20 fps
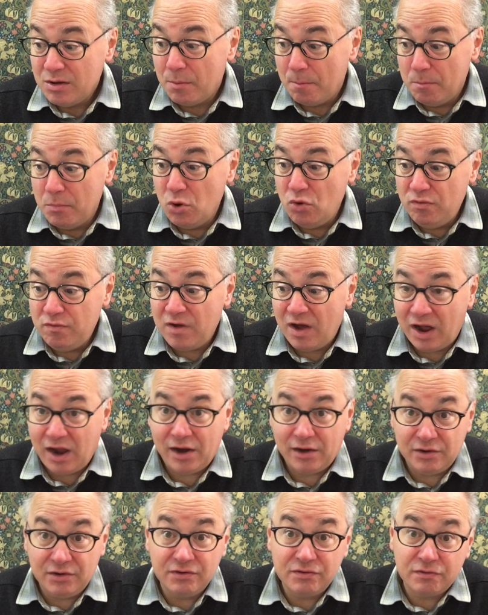move
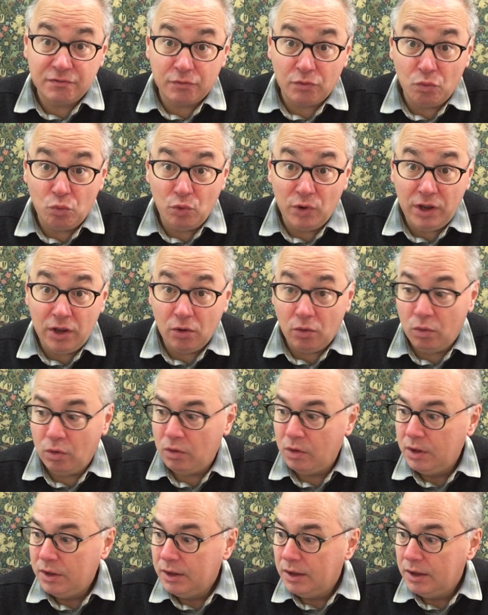higher is for real.